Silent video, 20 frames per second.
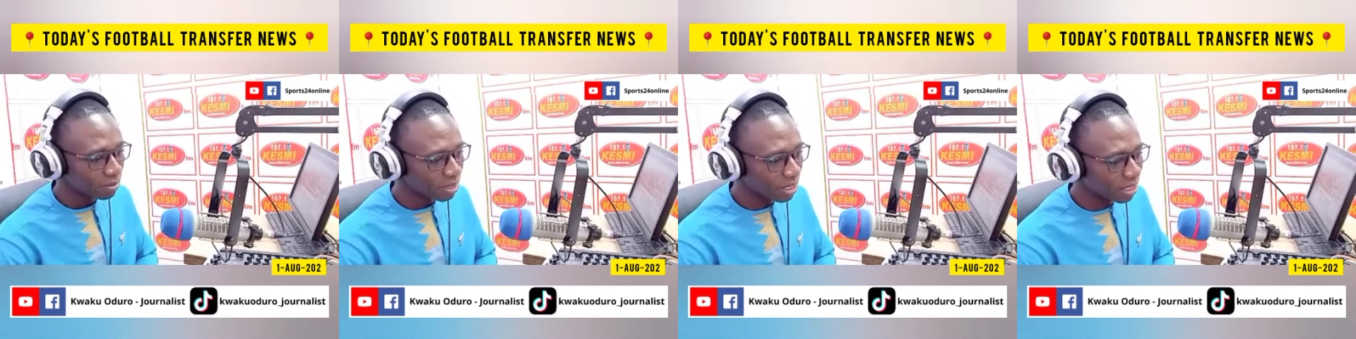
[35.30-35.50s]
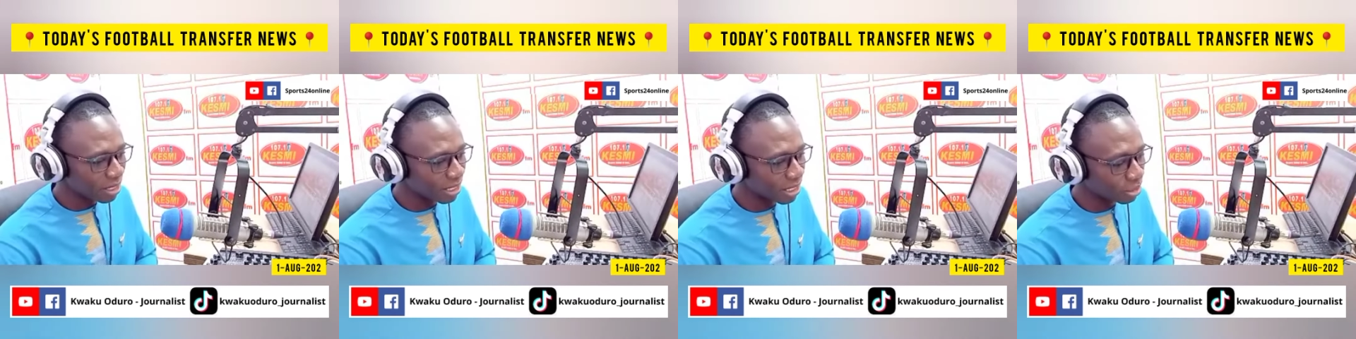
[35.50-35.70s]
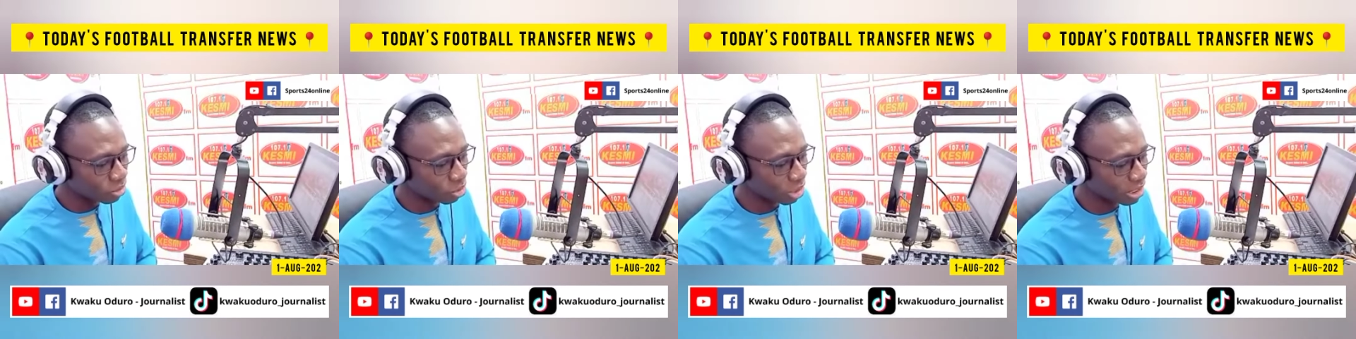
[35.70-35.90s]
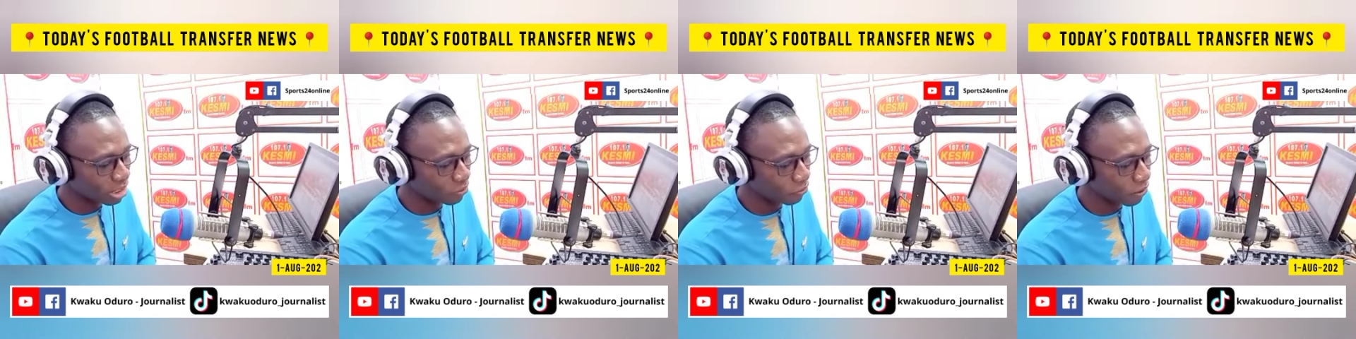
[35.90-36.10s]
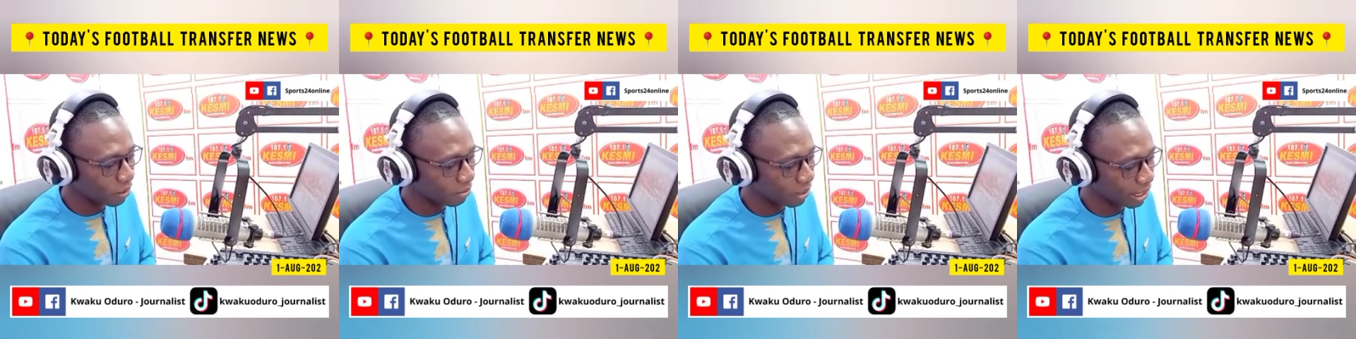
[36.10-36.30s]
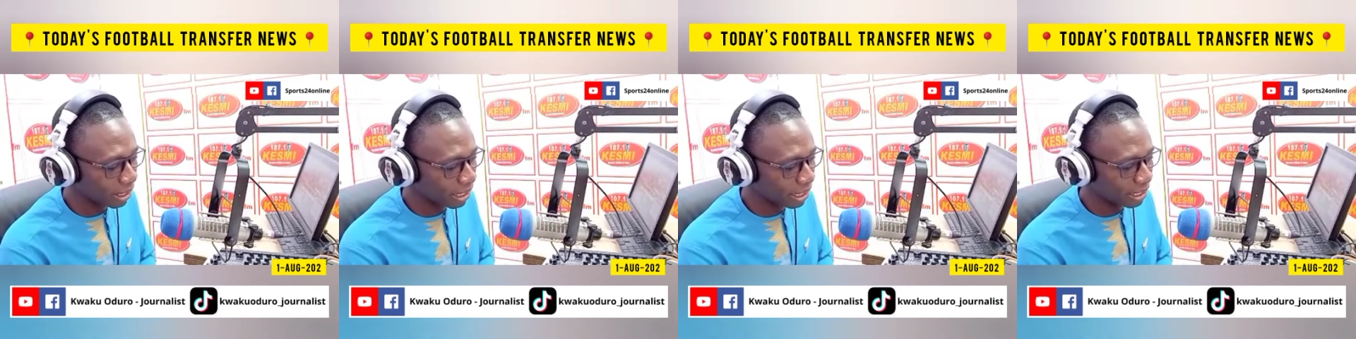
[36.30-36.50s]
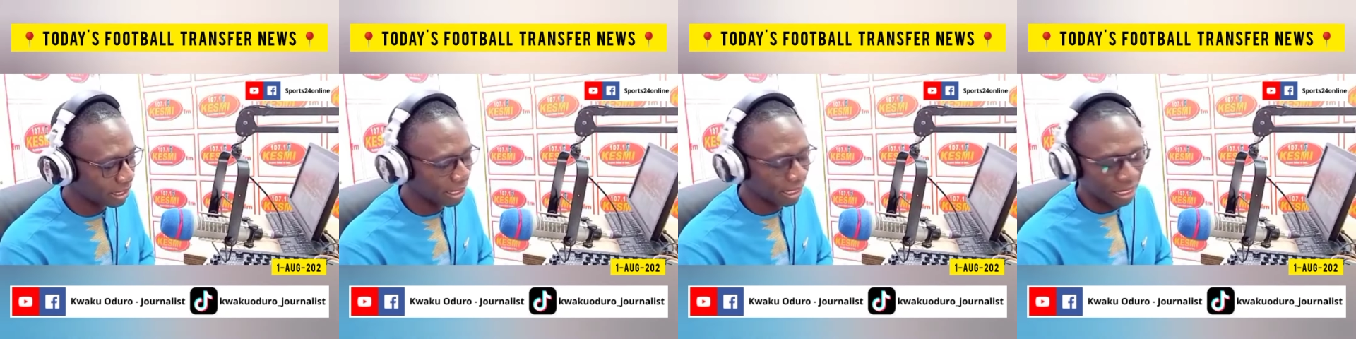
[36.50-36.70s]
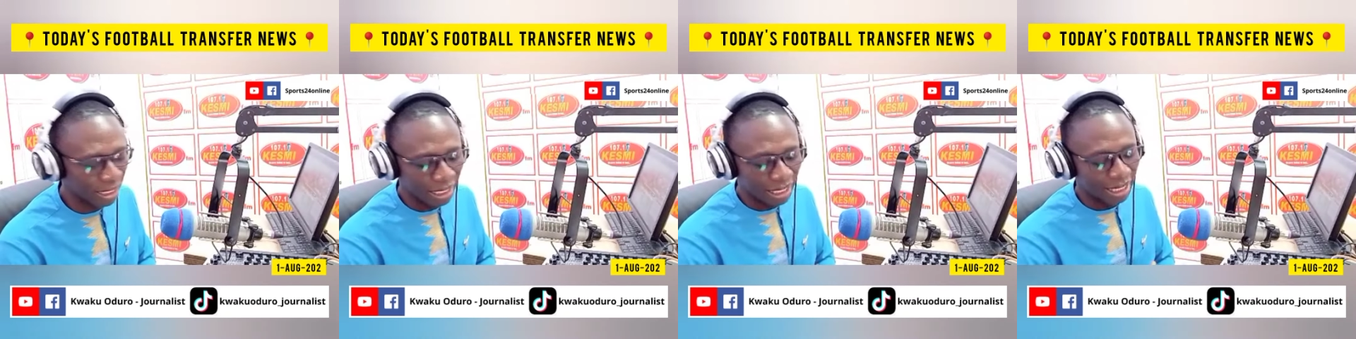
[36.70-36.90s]
the transfer market
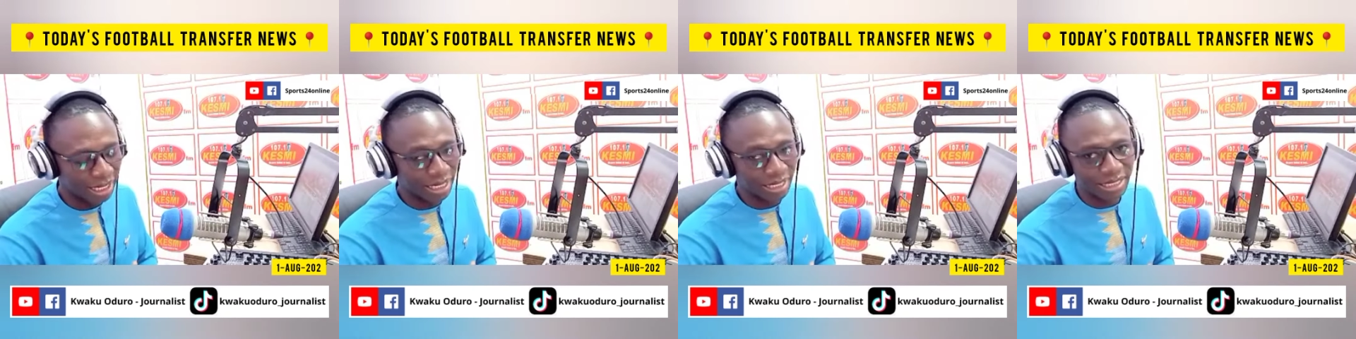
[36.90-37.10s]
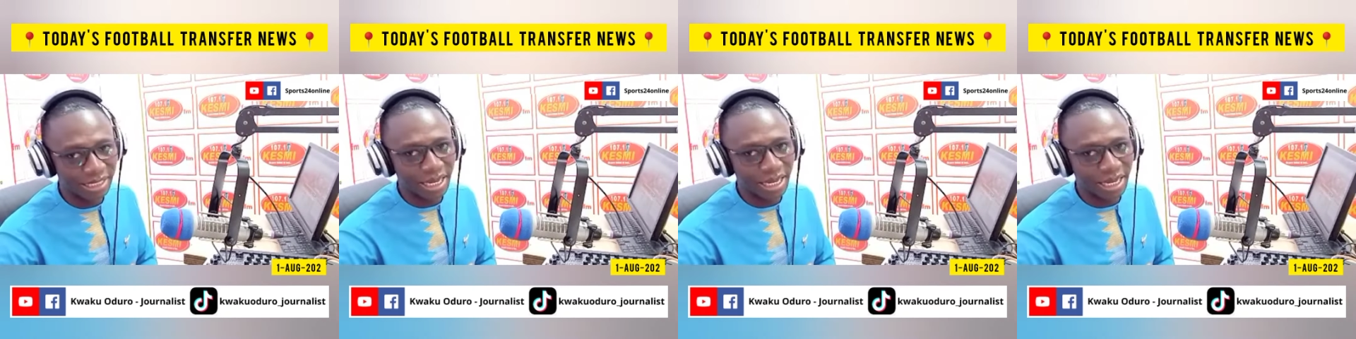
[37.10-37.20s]
has